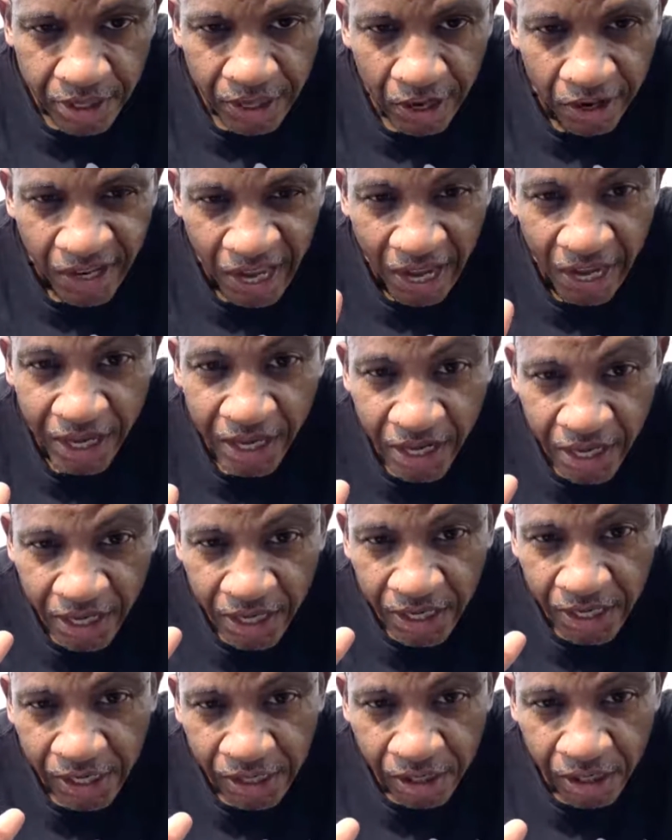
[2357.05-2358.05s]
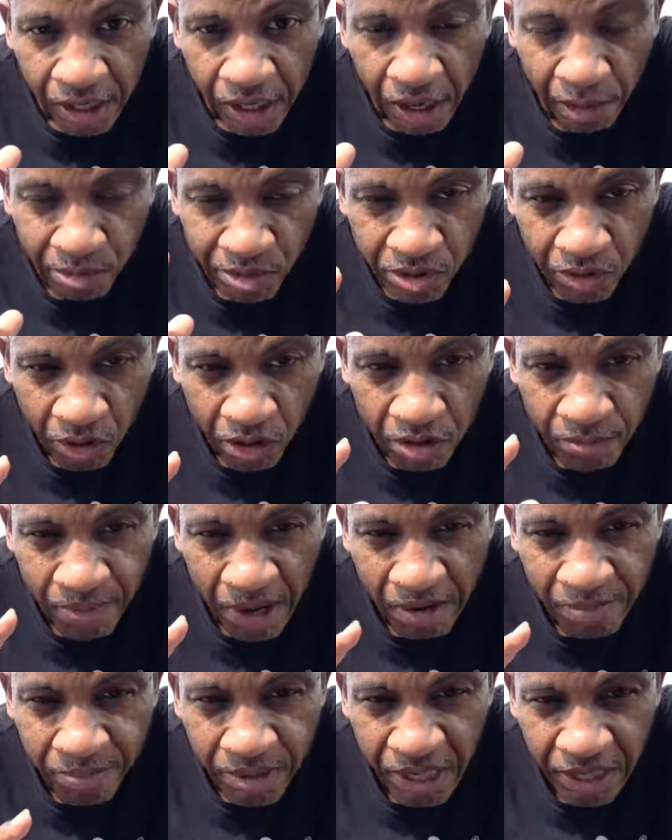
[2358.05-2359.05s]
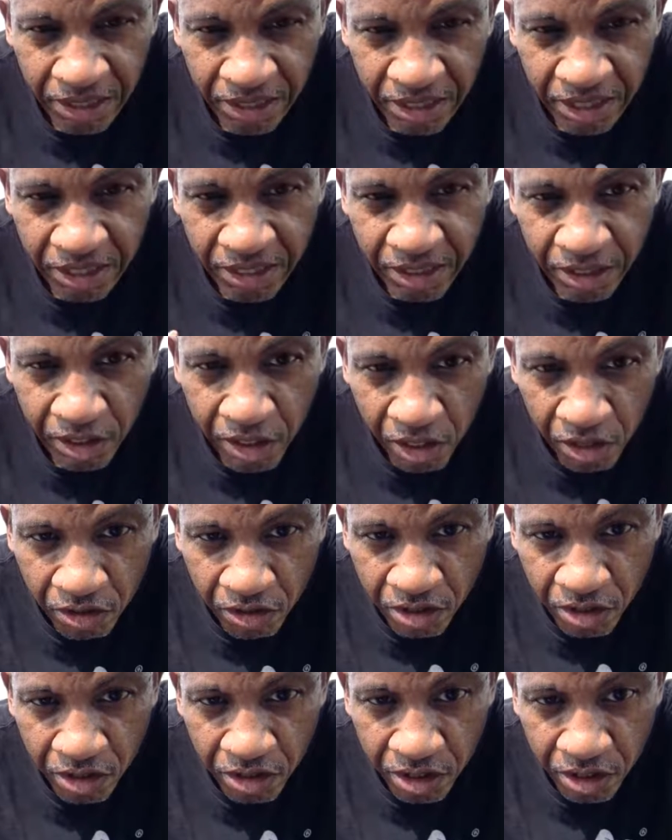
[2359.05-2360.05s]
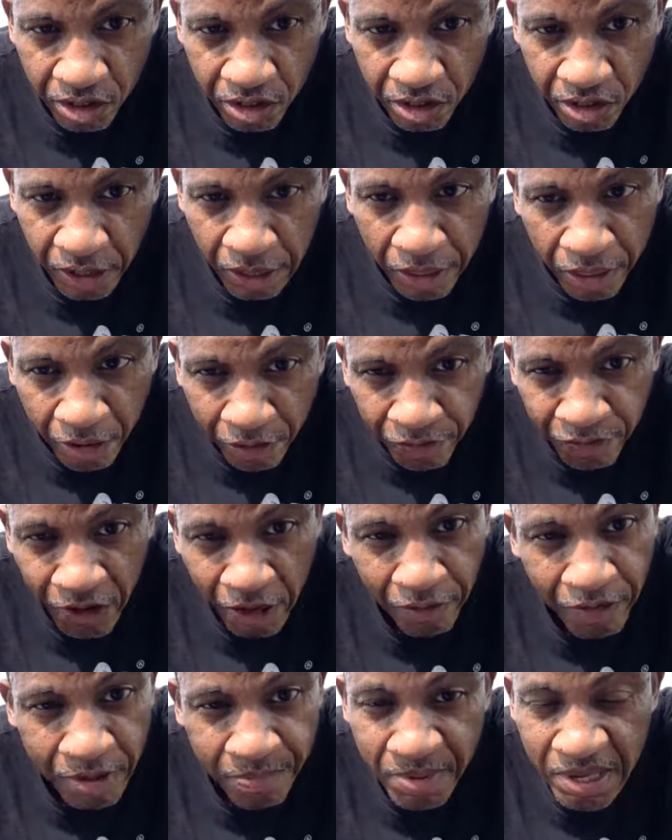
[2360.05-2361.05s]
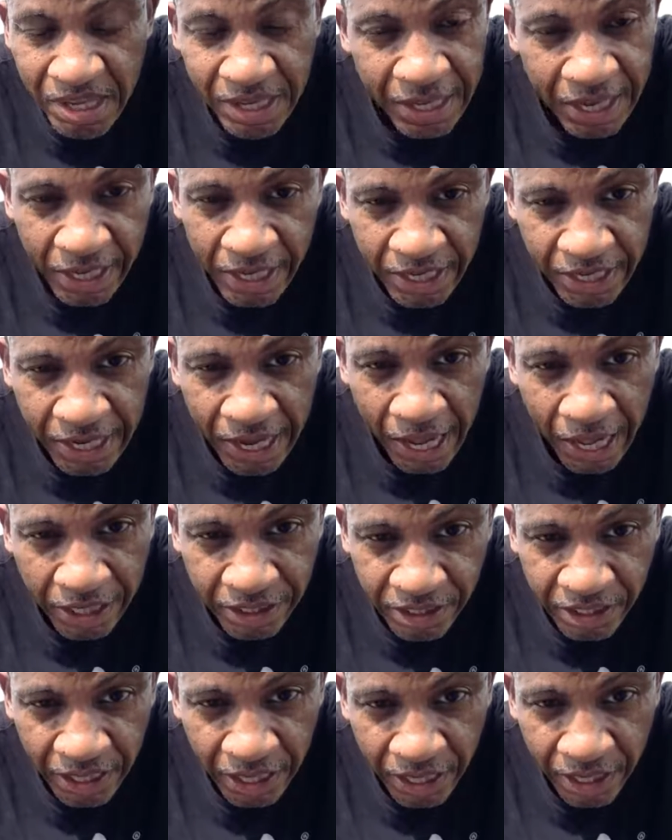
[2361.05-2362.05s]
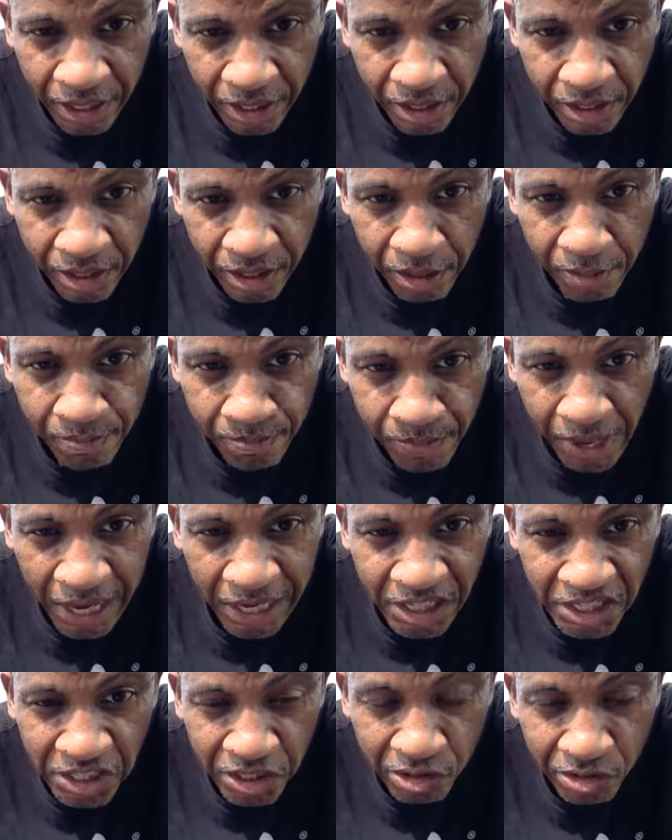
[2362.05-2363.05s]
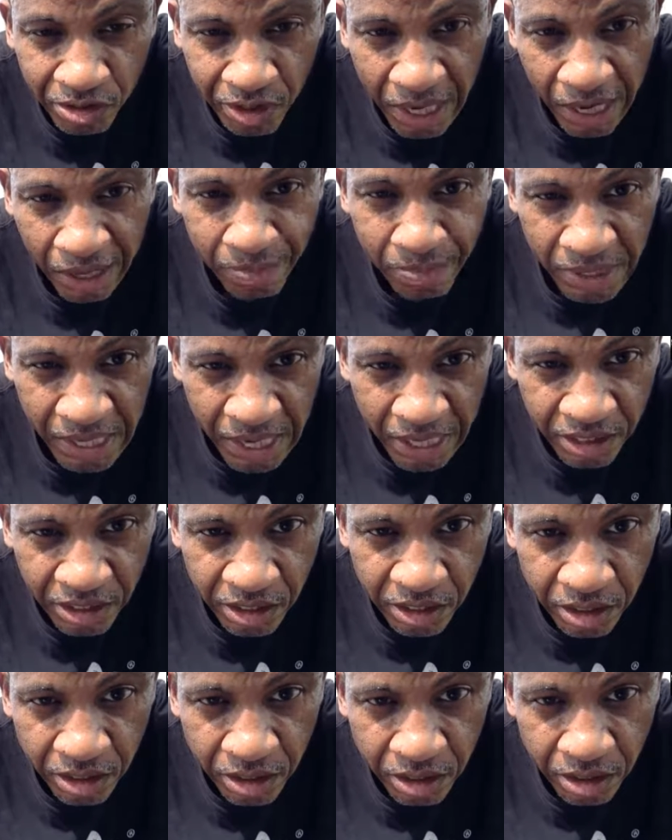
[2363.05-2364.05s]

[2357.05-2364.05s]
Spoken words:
Okay, I'm talking about blessings and curses. The very beginning, God said, my children I bless,